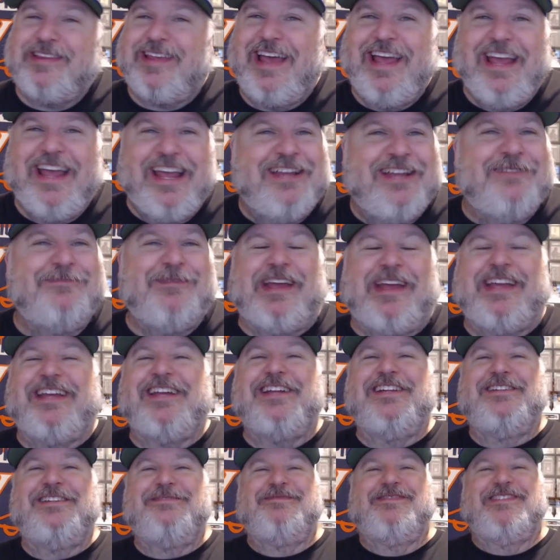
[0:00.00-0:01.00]
I hate
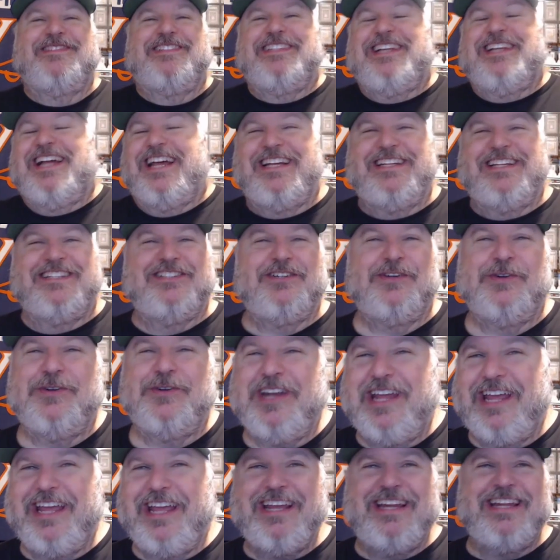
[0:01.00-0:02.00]
making, like, doing
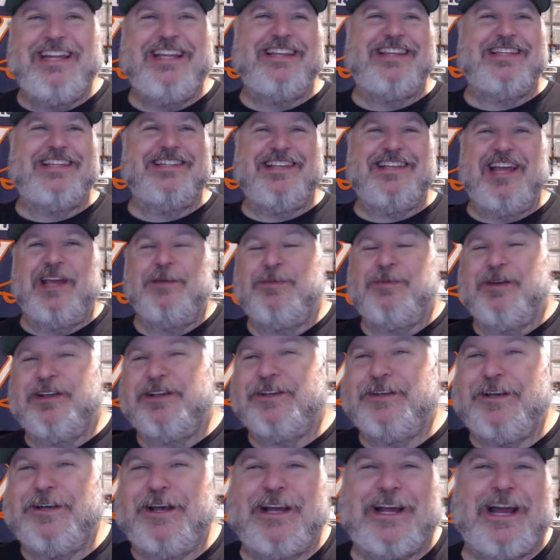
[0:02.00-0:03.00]
any type of
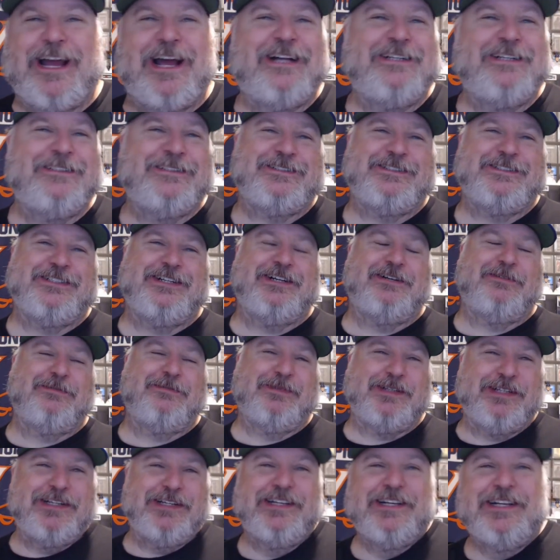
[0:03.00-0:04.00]
construct,
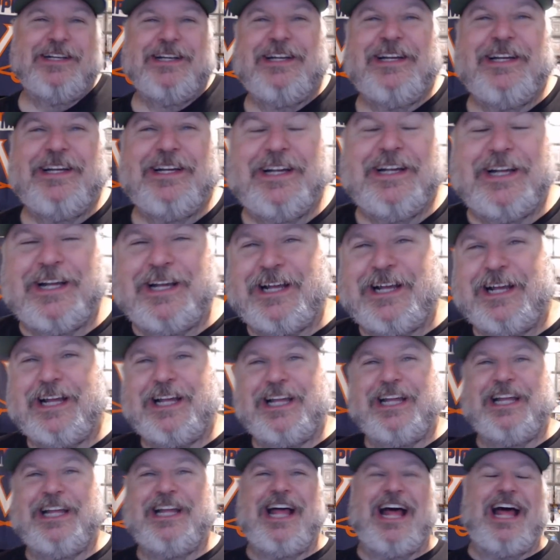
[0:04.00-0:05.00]
but
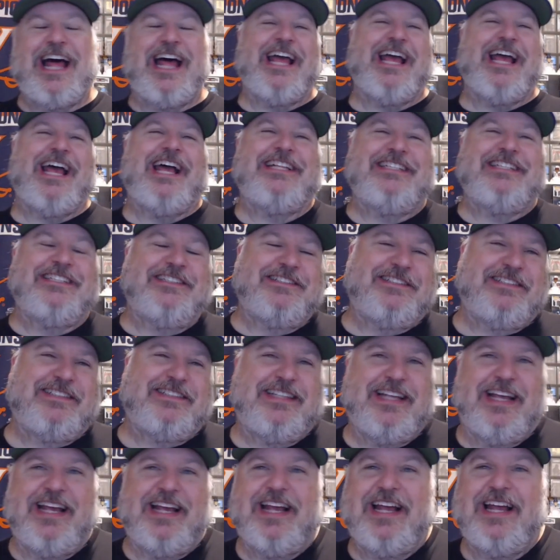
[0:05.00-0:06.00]
I just
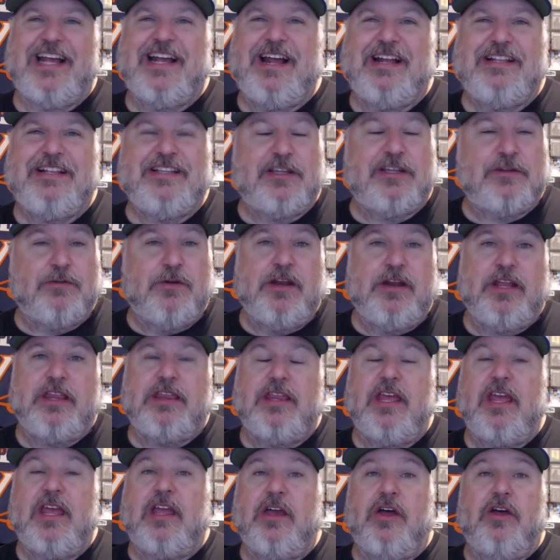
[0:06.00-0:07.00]
want to
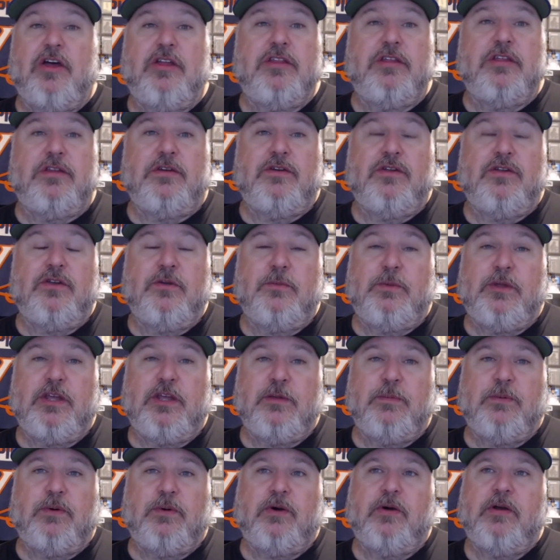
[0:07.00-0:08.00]
thank all the new
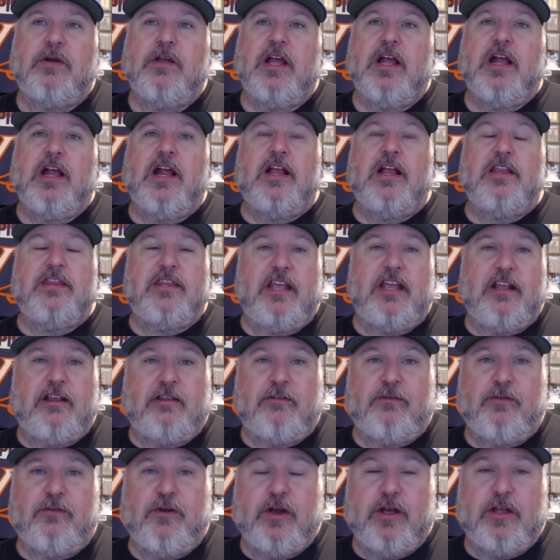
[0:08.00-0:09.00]
people. Thanks
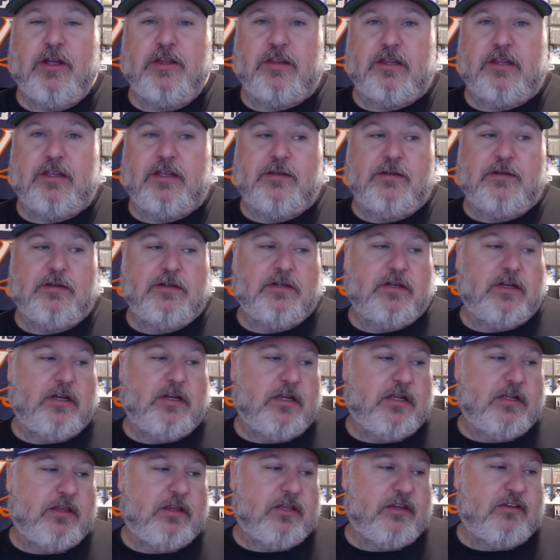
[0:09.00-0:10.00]
for all
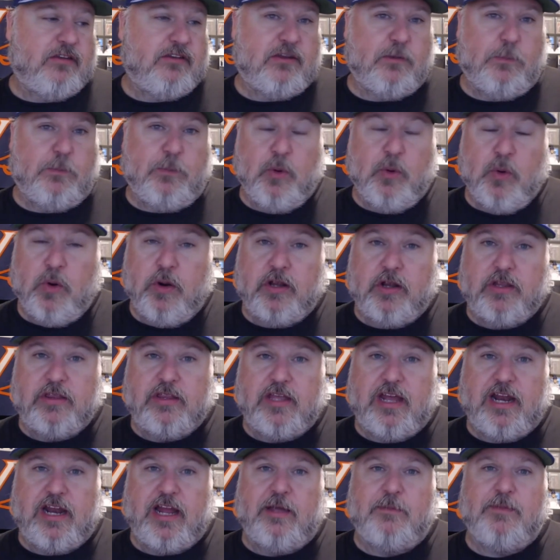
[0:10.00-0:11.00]
the support
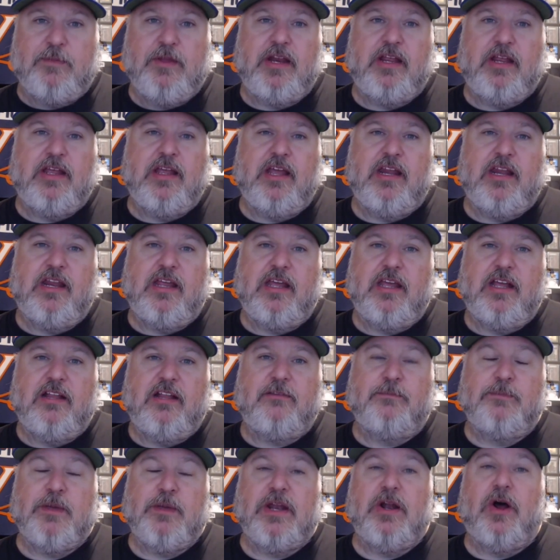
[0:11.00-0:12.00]
that I've been getting. It's
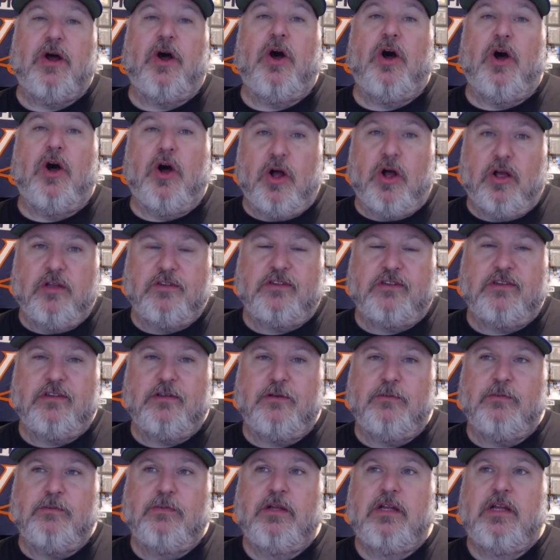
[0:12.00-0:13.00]
been
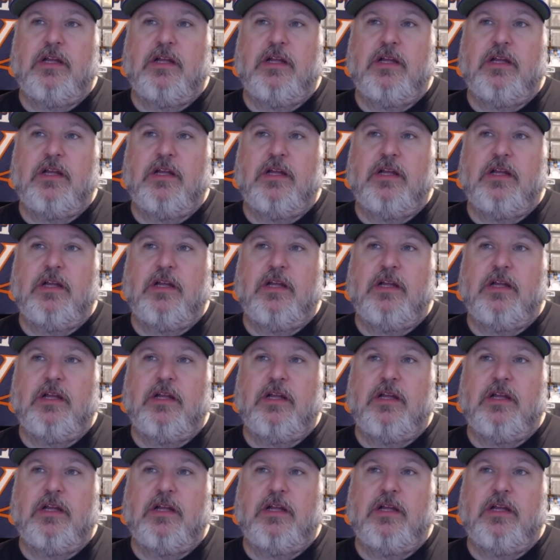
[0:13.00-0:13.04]
awesome.